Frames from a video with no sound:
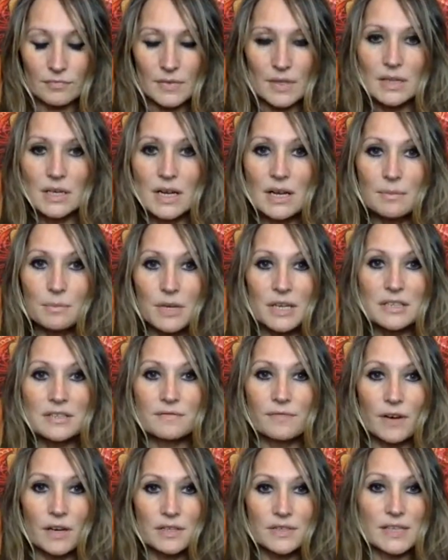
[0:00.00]
And as
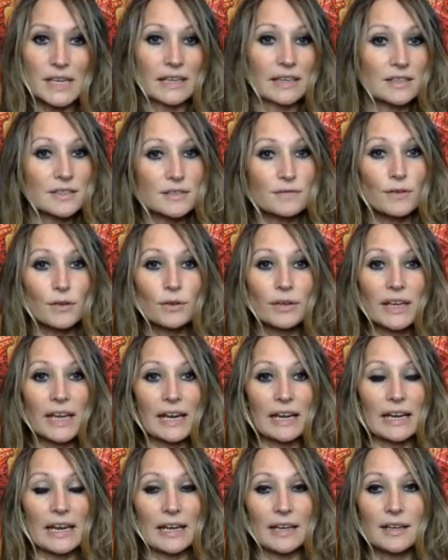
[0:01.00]
far as like
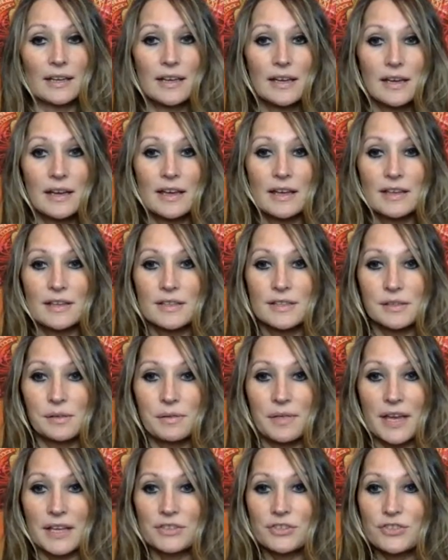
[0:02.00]
exfoliating, so
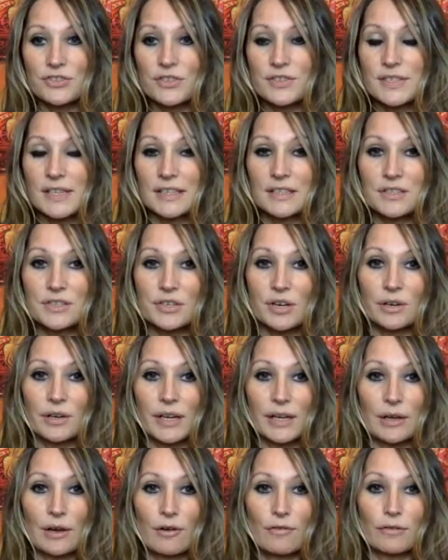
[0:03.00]
that's just like
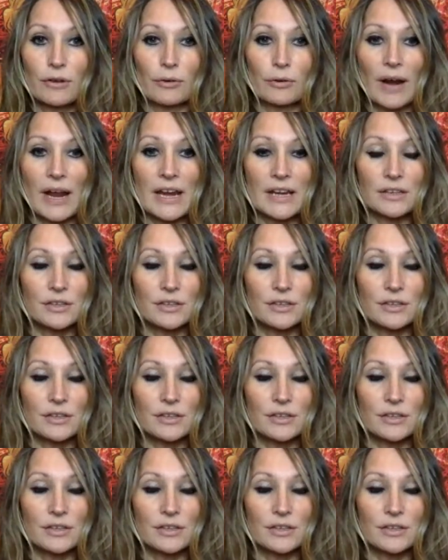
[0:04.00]
starting over, right?